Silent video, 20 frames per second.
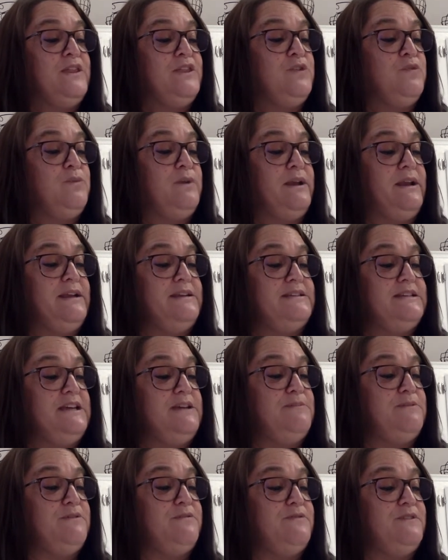The winning
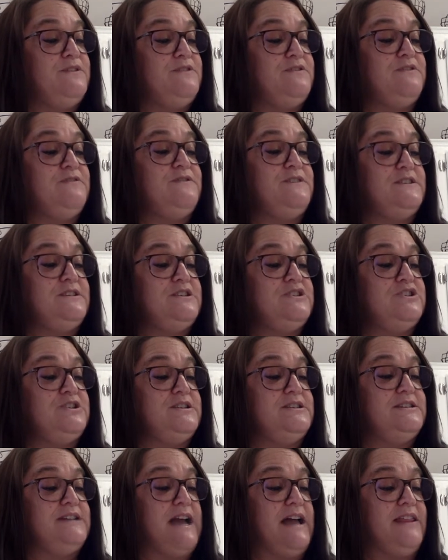team of
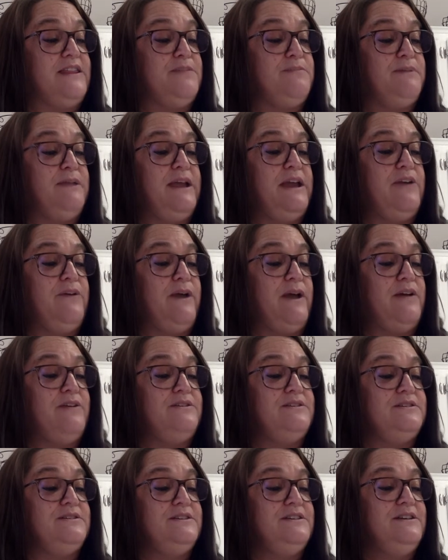physicians got the
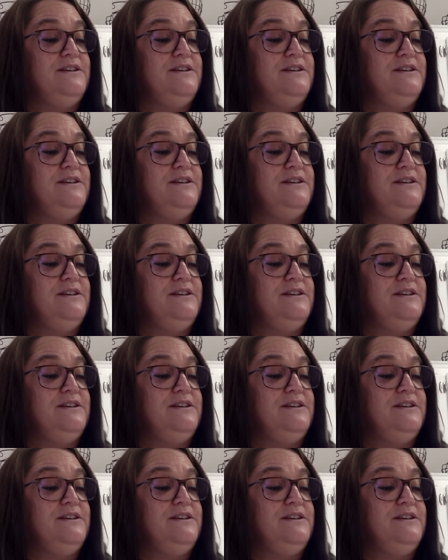playground,